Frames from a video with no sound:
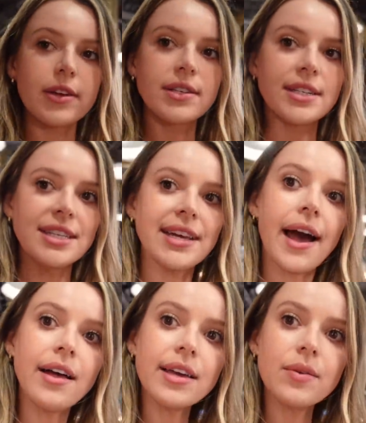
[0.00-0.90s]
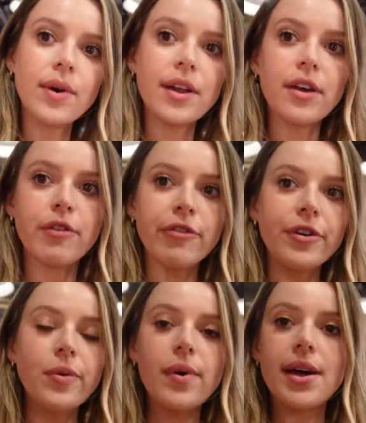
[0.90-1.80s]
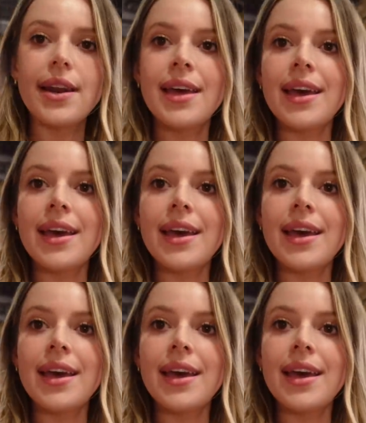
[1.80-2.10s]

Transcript: There's an Italian one, a fruit one.